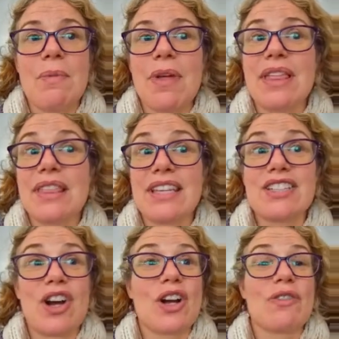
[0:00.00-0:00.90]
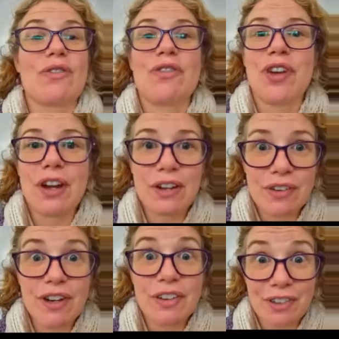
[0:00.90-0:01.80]
Um, these are
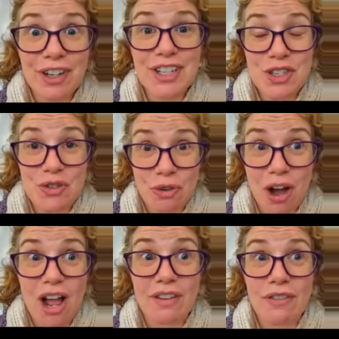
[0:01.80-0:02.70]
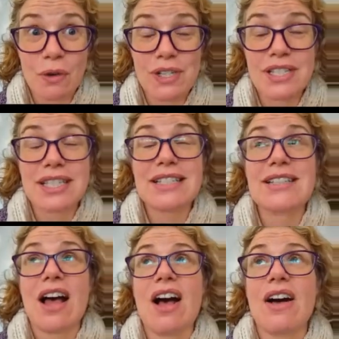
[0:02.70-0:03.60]
very, very, very strong
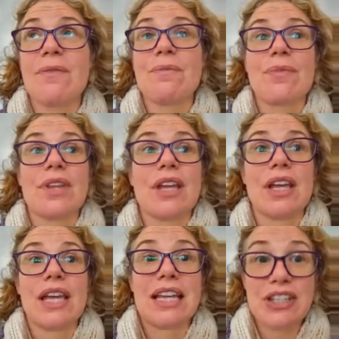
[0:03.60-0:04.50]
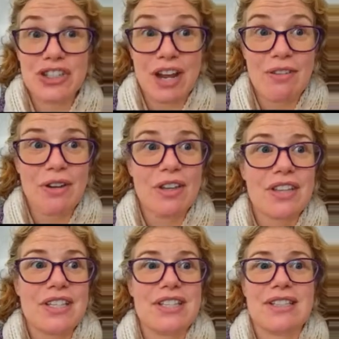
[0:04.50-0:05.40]
forces. In
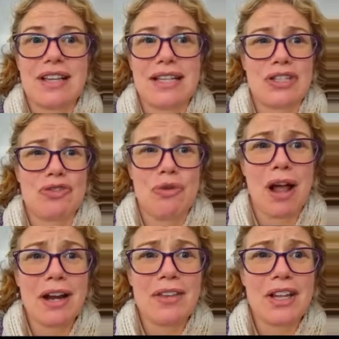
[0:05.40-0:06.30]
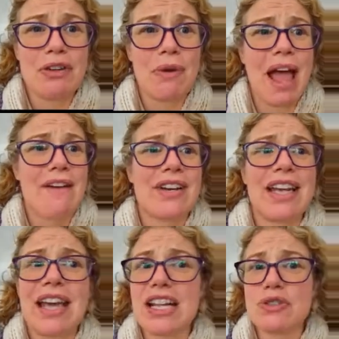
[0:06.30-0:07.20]
general, this is it's stronger than
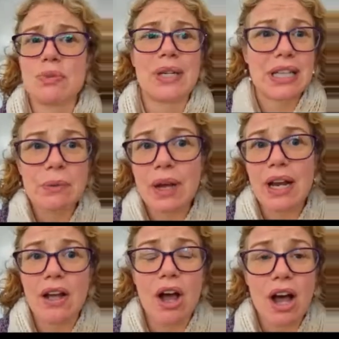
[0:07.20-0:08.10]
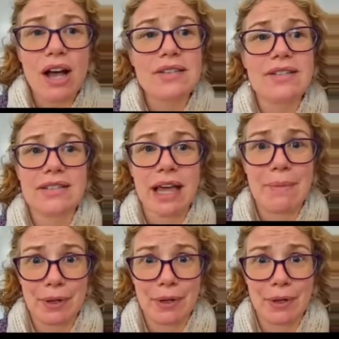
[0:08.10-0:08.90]
gravity, and it's really what causes